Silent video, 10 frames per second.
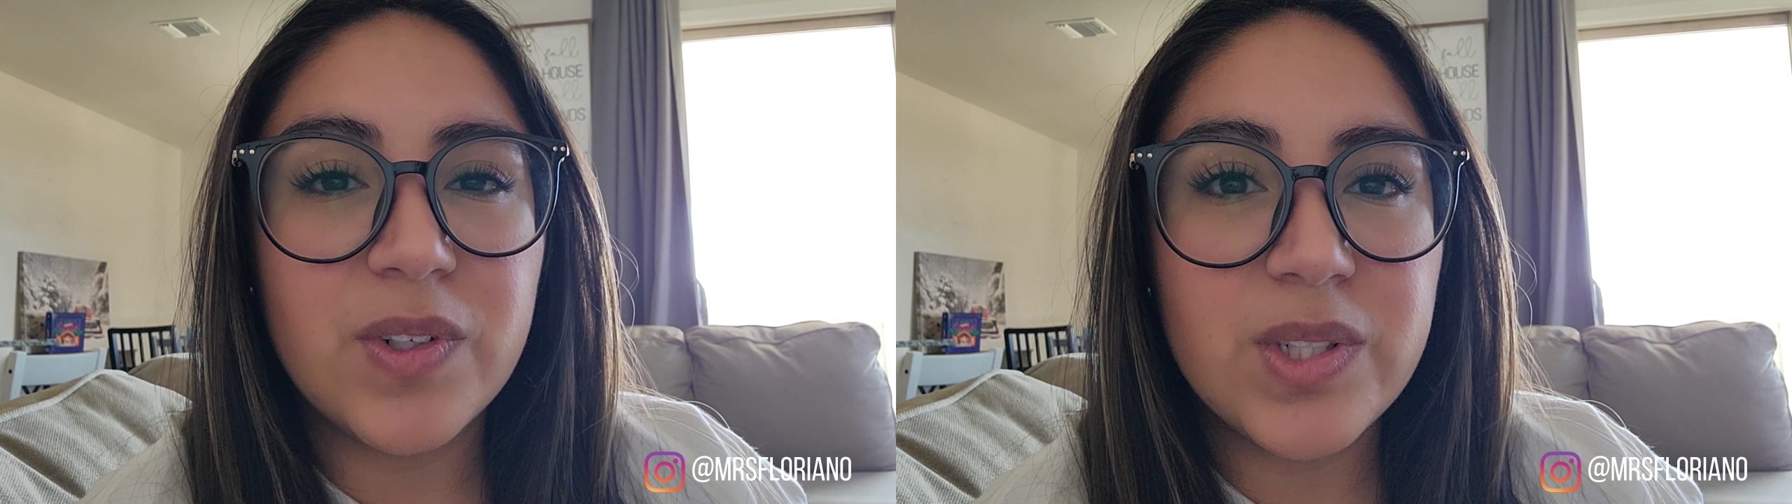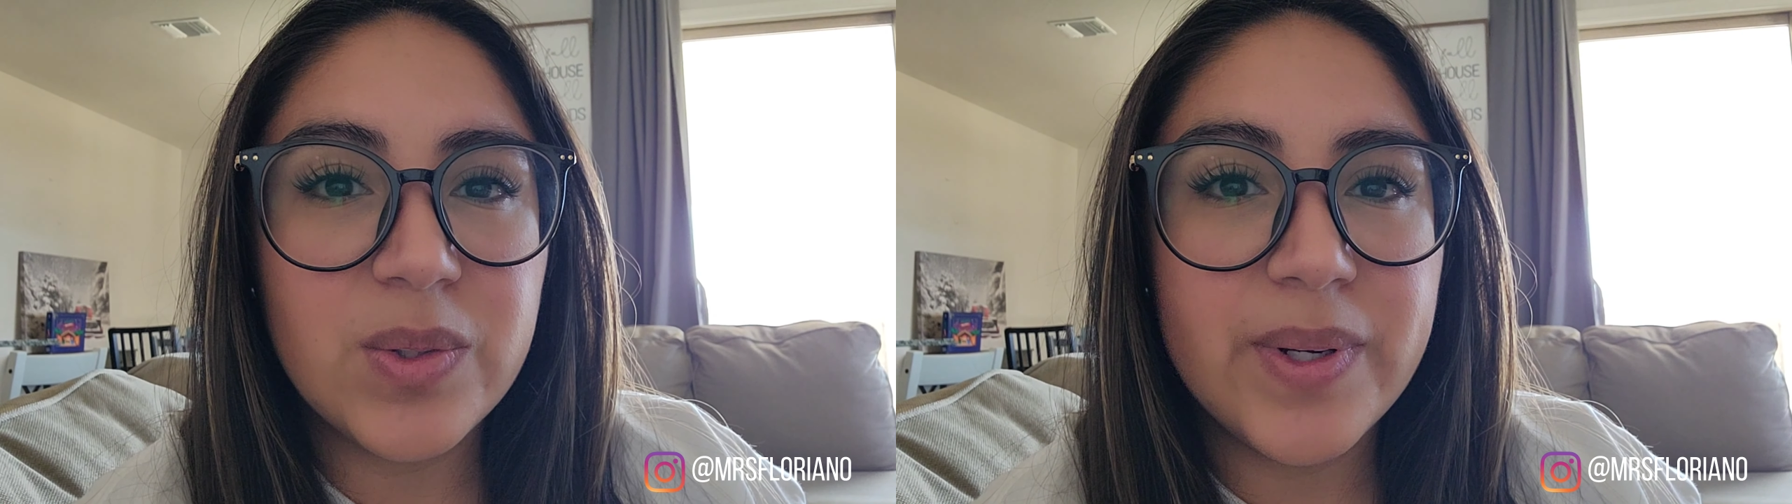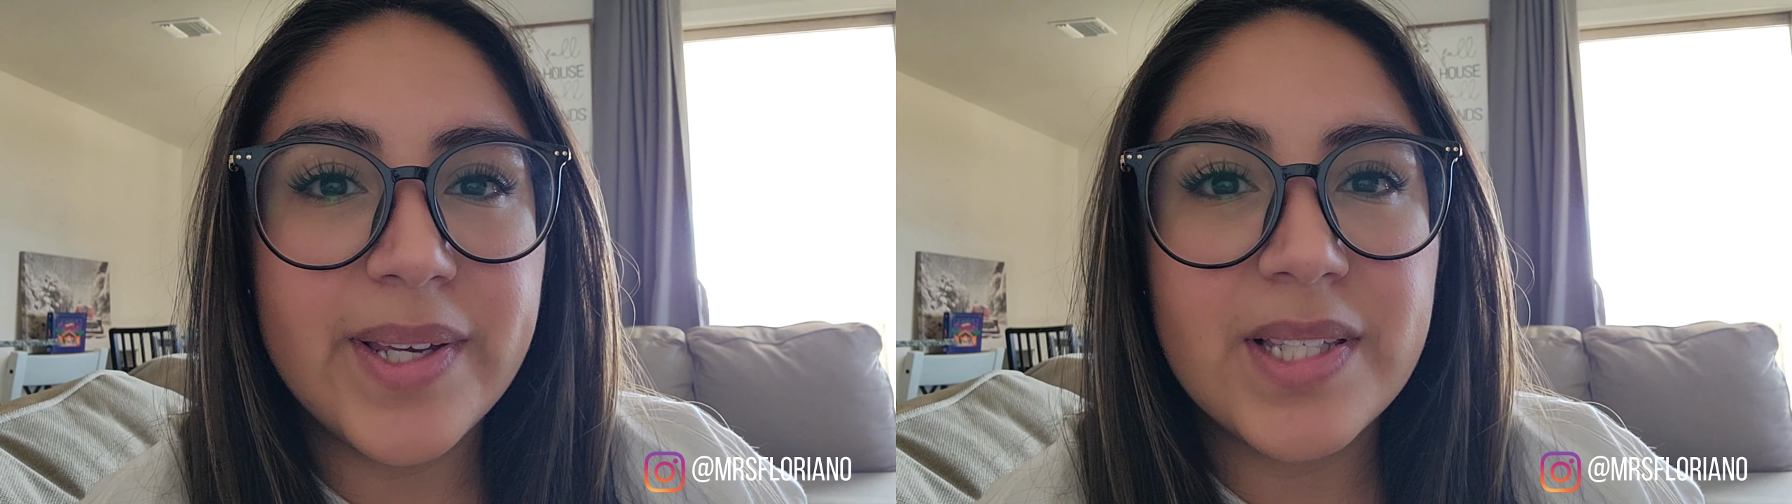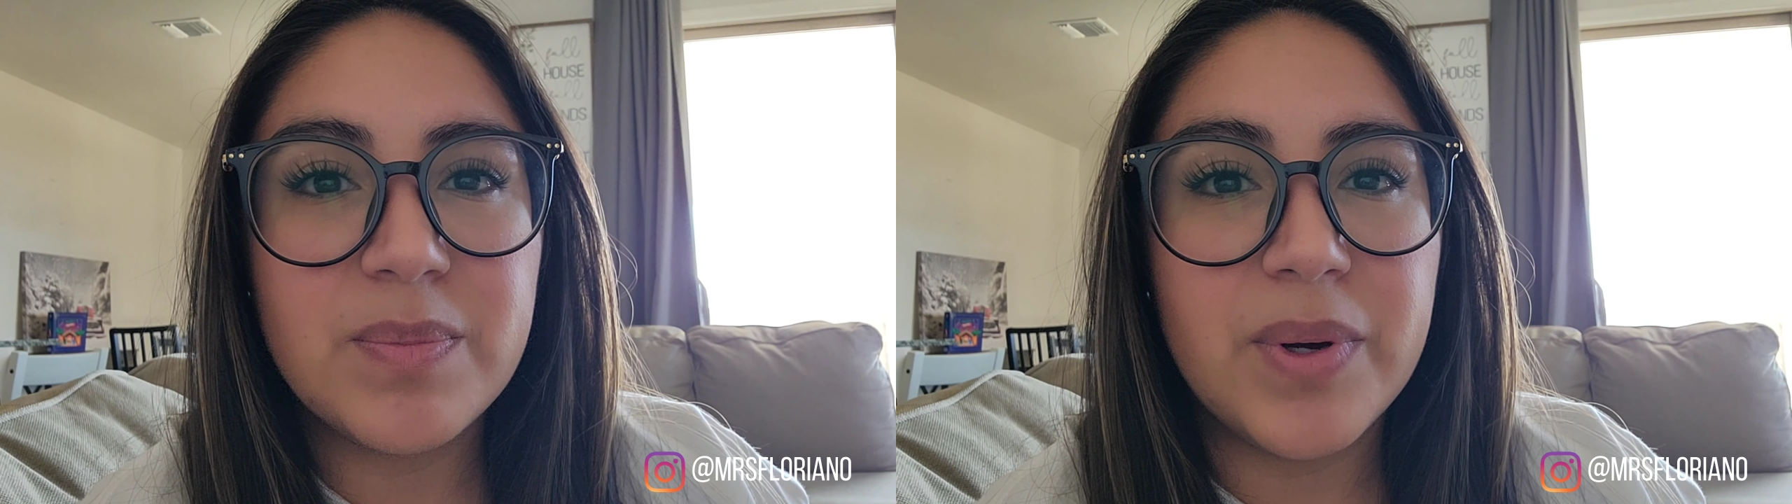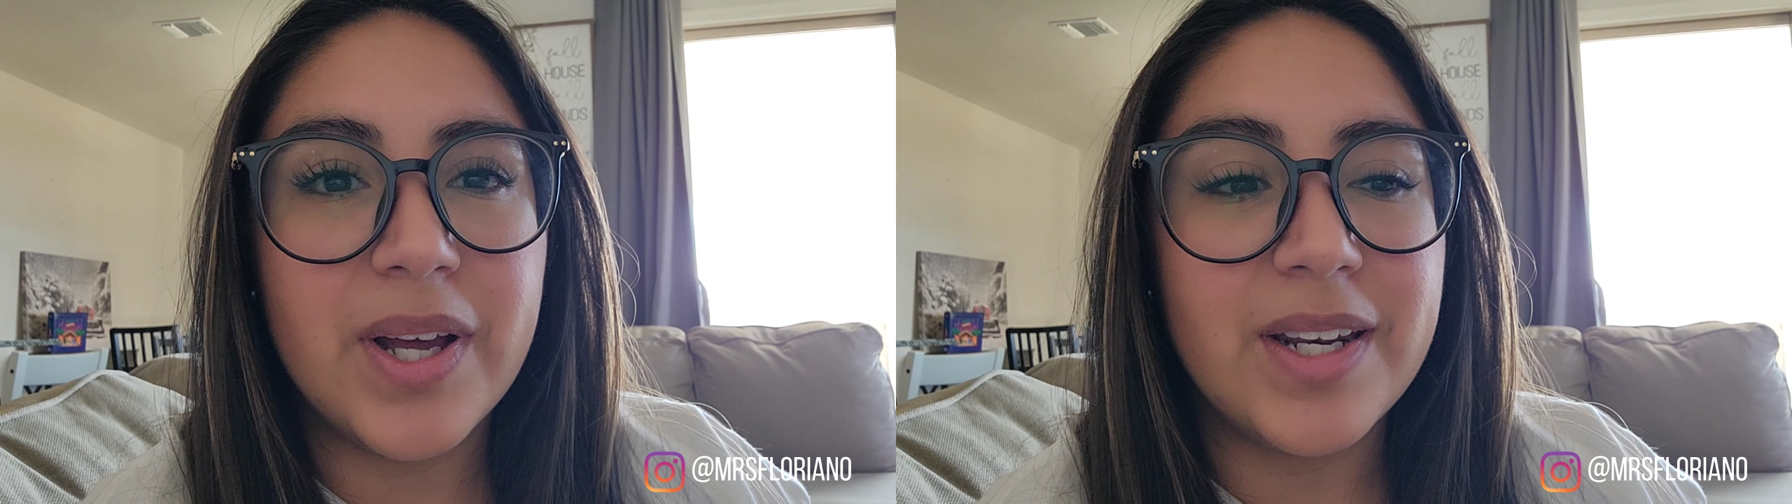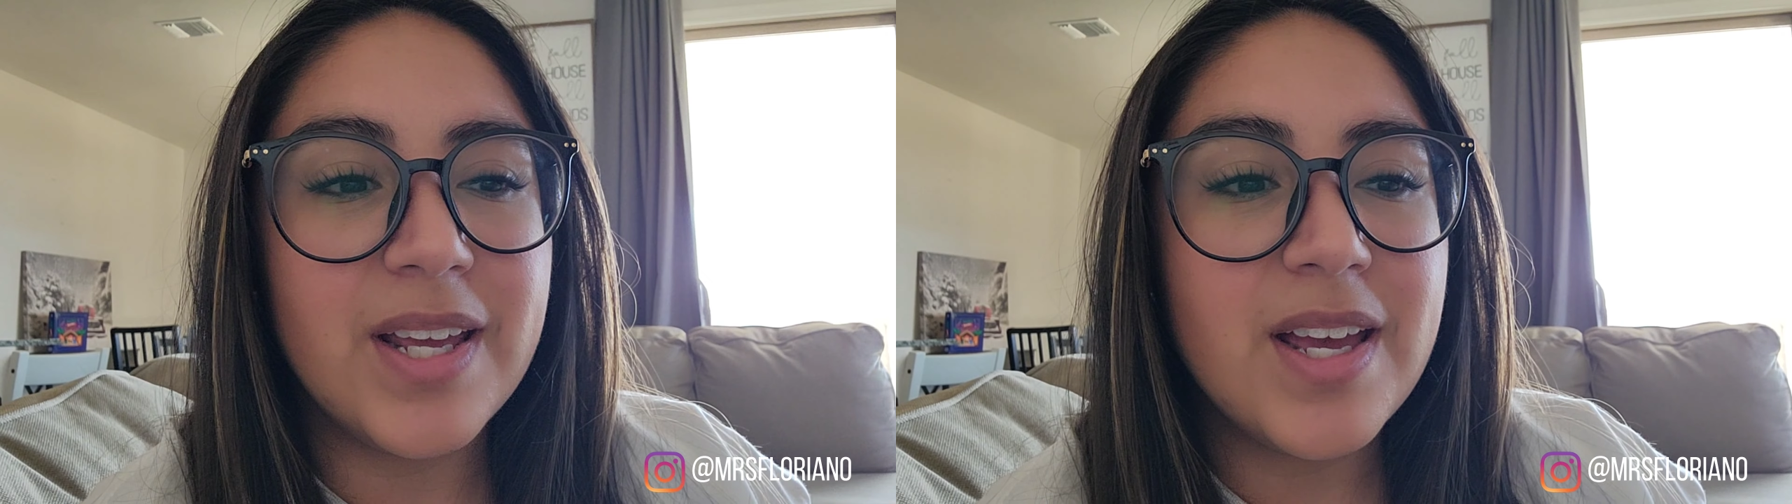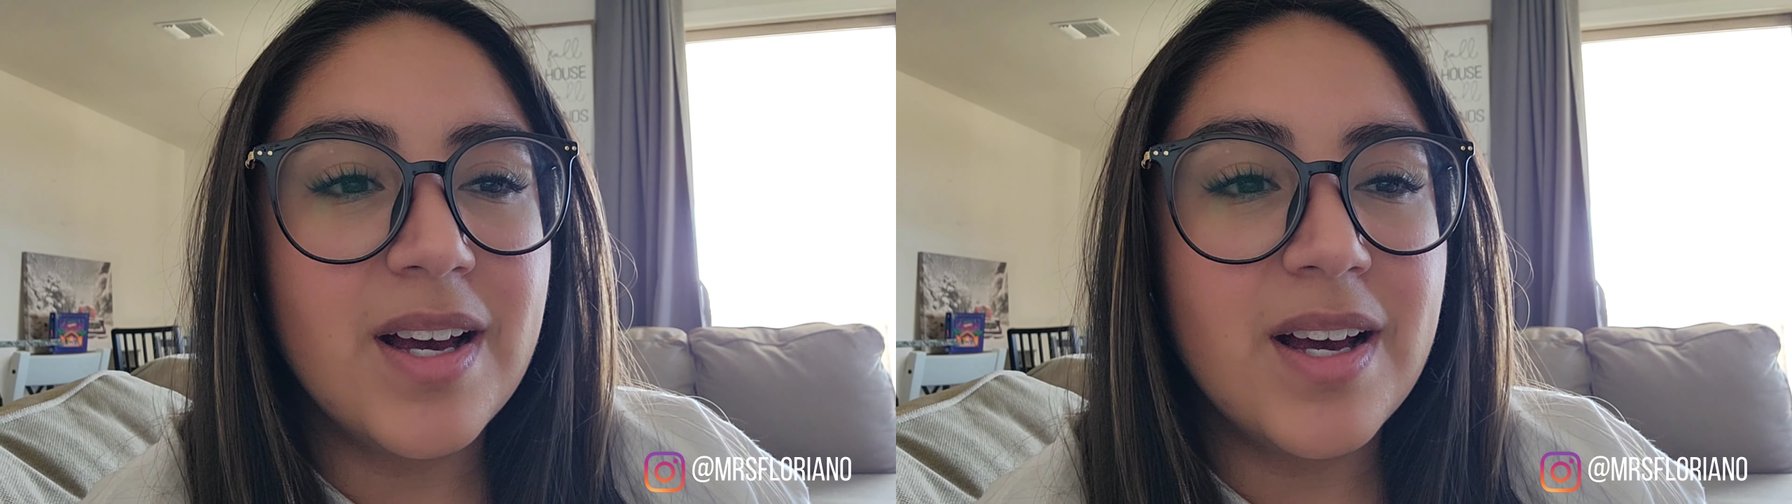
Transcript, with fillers: for two weeks, but